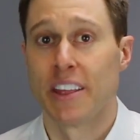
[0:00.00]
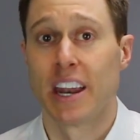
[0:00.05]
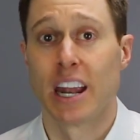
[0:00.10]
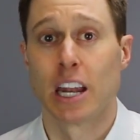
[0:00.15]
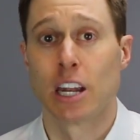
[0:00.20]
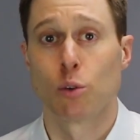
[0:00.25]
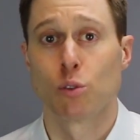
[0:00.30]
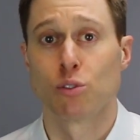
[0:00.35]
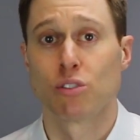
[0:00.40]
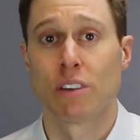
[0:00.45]
that
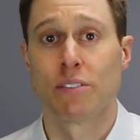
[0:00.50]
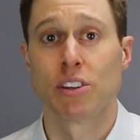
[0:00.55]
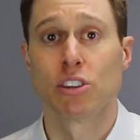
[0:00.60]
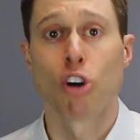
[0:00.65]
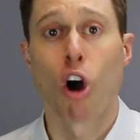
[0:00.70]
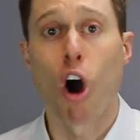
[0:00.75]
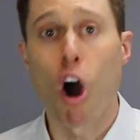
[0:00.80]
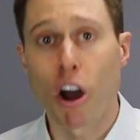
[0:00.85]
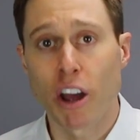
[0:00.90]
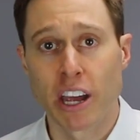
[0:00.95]
anyone's even
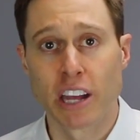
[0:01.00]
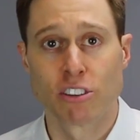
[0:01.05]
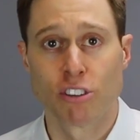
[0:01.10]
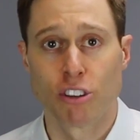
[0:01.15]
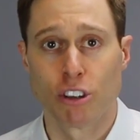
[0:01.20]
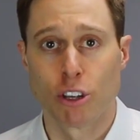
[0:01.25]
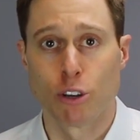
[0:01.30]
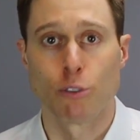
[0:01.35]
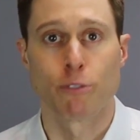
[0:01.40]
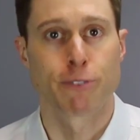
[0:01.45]
talking
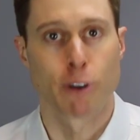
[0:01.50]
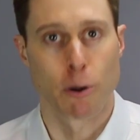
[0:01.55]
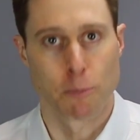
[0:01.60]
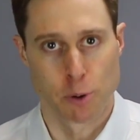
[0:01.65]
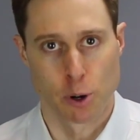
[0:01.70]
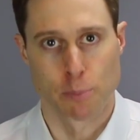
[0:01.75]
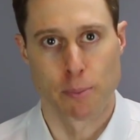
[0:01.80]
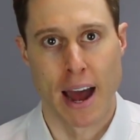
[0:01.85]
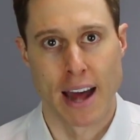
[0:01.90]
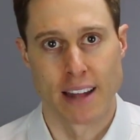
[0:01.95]
to you from
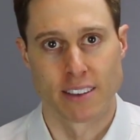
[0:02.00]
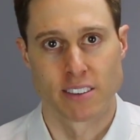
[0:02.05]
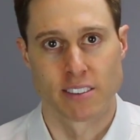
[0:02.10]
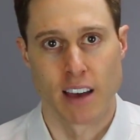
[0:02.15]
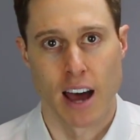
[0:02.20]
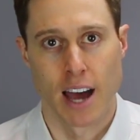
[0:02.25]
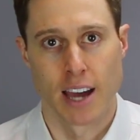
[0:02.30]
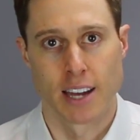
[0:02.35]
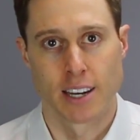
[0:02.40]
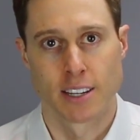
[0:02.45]
your bad
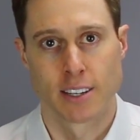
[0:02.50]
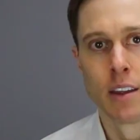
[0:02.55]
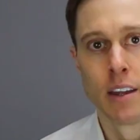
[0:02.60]
side.